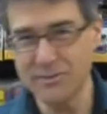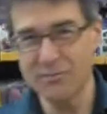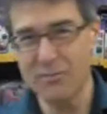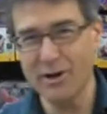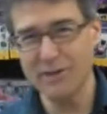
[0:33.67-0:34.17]

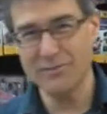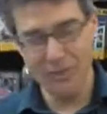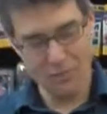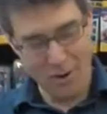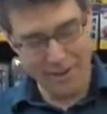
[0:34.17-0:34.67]
new products for
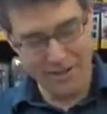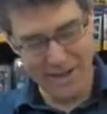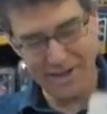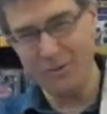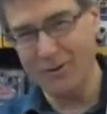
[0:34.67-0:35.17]
our wine
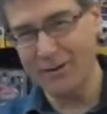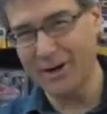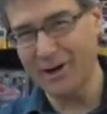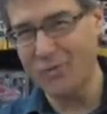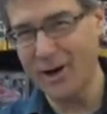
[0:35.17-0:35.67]
category,
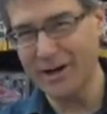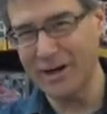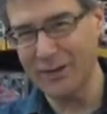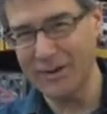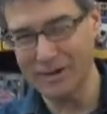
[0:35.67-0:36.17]
our wine
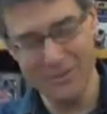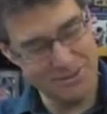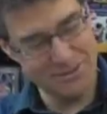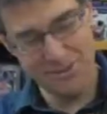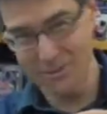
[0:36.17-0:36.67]

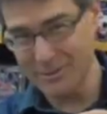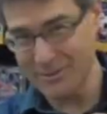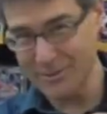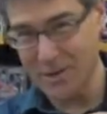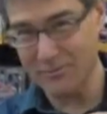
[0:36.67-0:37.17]
aerators. Those go
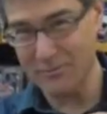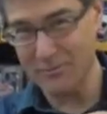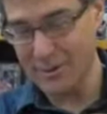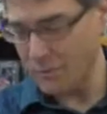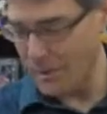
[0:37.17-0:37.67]
into the top of a
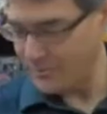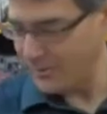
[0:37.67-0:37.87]
red wine